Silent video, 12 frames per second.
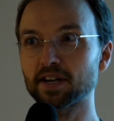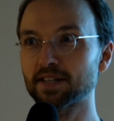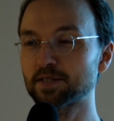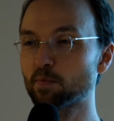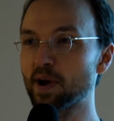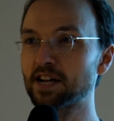
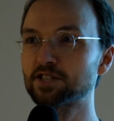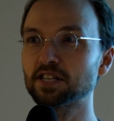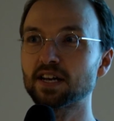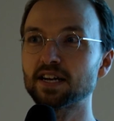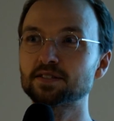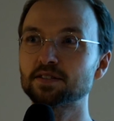It's Apache
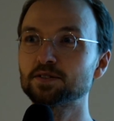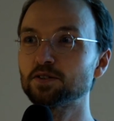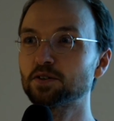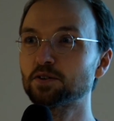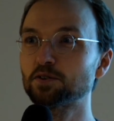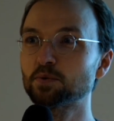license.
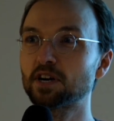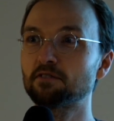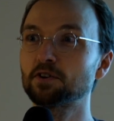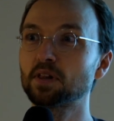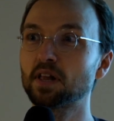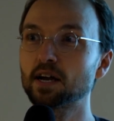You can do
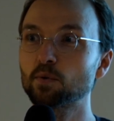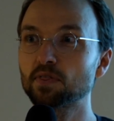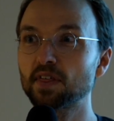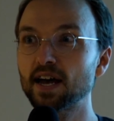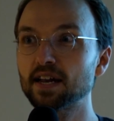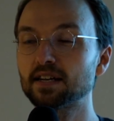whatever you like with
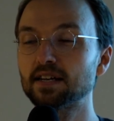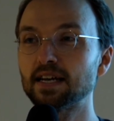that.